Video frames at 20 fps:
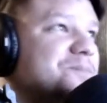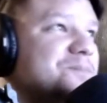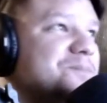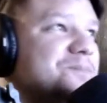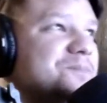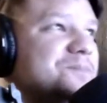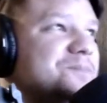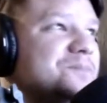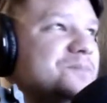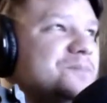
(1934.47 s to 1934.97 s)
It's
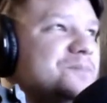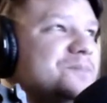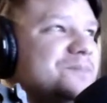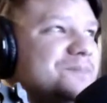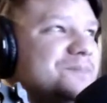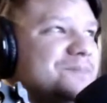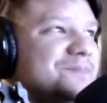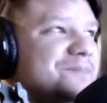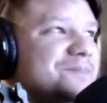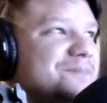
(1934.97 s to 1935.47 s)

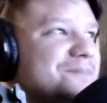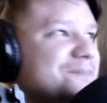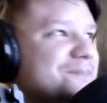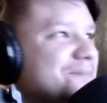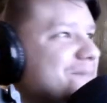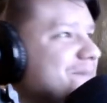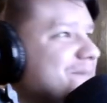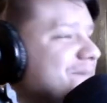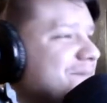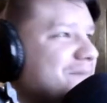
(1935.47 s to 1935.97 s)
we're
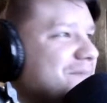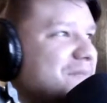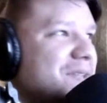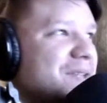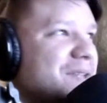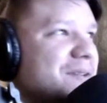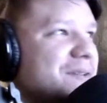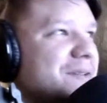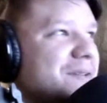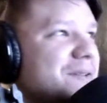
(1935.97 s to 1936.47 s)
crossing into
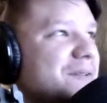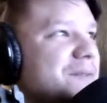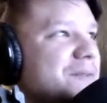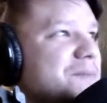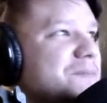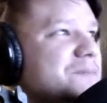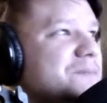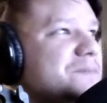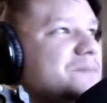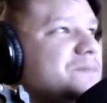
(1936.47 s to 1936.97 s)
the
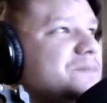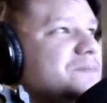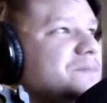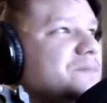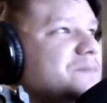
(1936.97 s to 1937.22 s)
singularity.